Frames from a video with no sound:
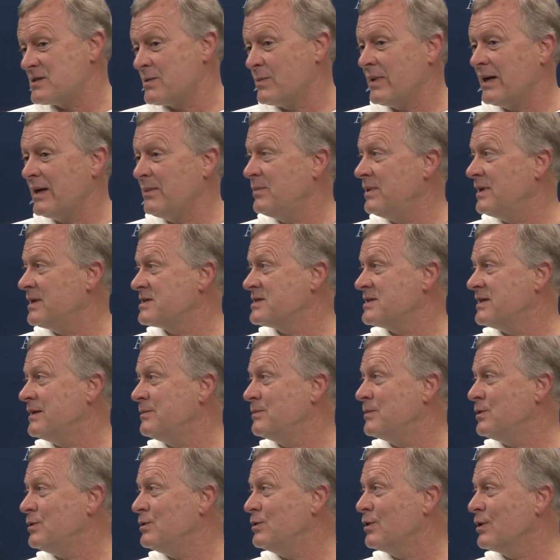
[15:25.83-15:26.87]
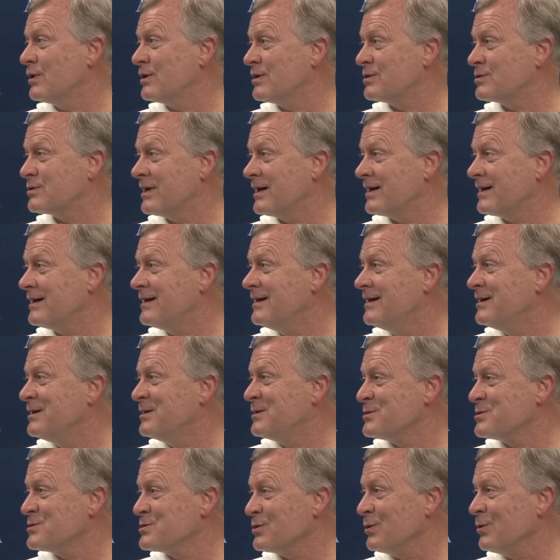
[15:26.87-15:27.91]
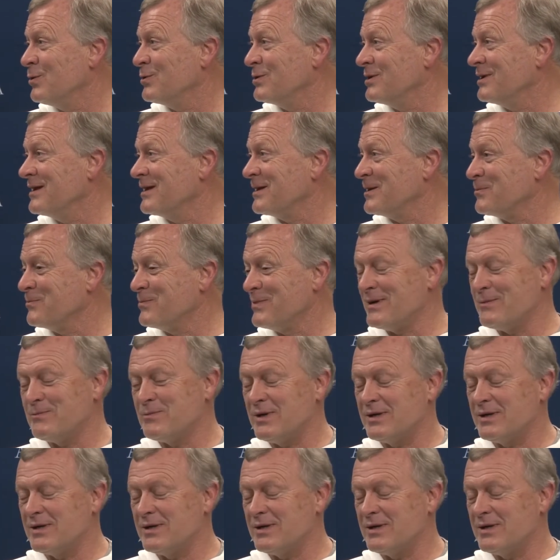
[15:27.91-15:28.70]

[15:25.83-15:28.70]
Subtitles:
it might be a team that you ought to try to zone a little bit.